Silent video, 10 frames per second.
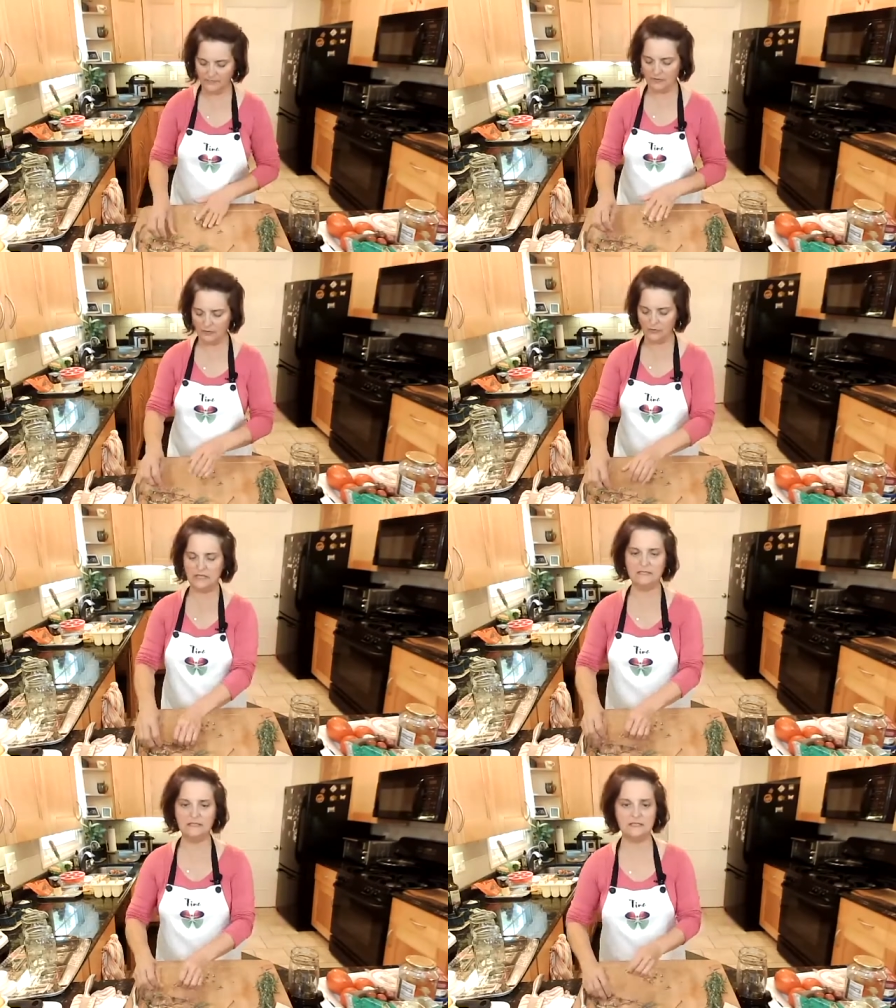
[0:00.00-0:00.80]
Everyone
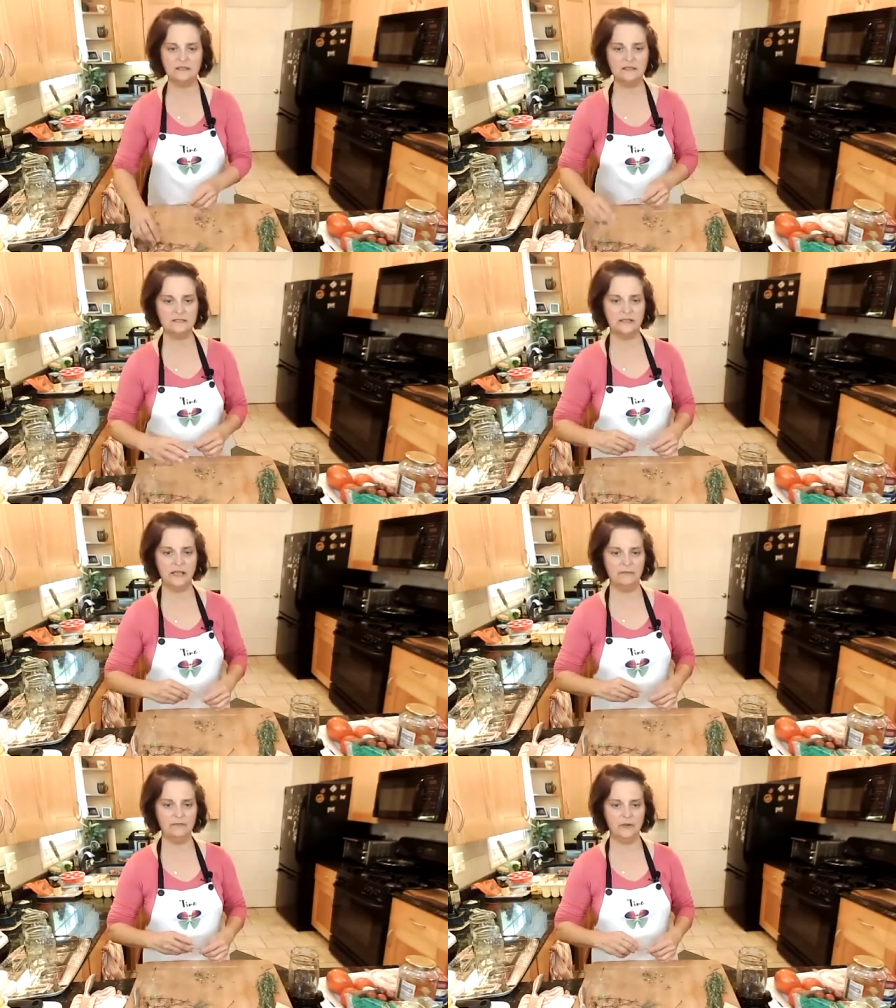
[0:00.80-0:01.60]
can see this? Yeah,
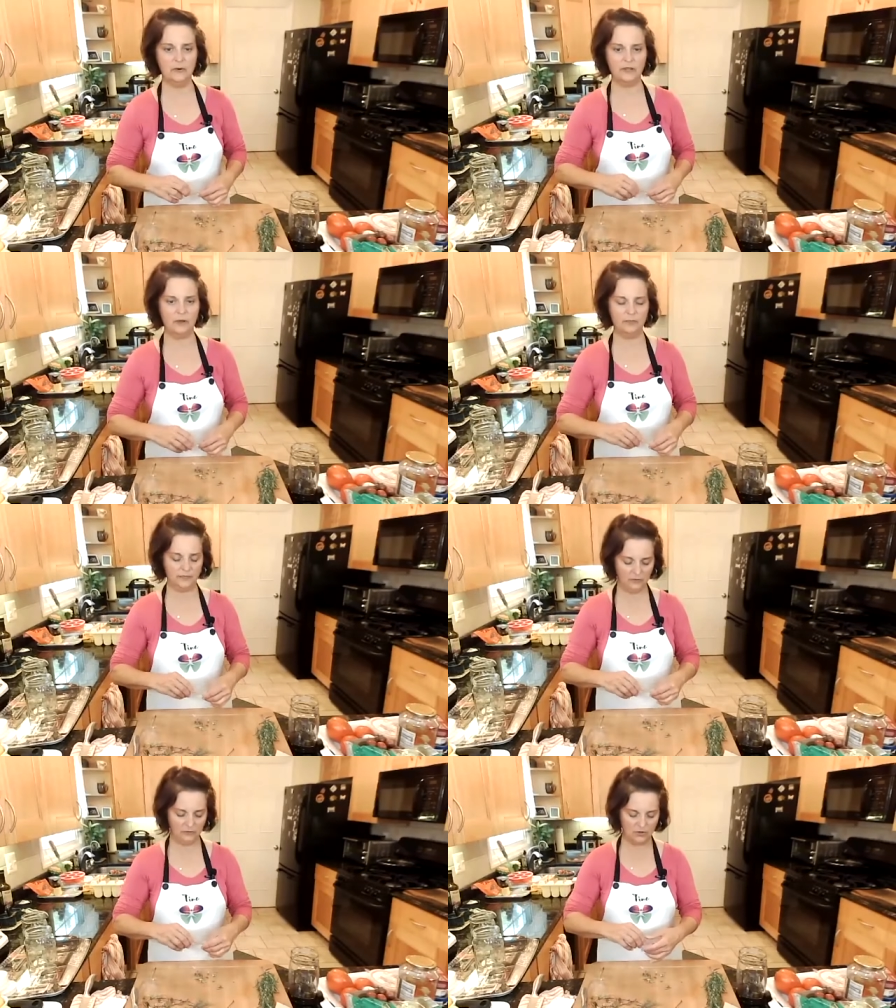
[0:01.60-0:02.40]
there we go.
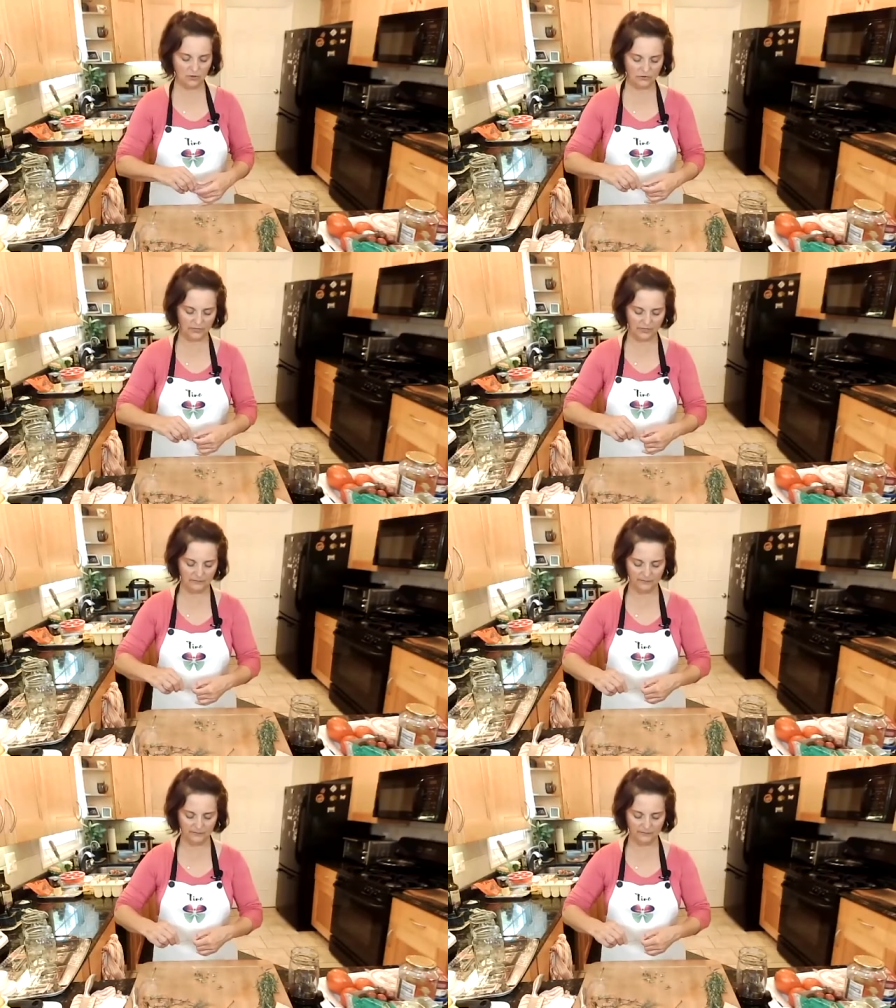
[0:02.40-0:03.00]
It was all crooked.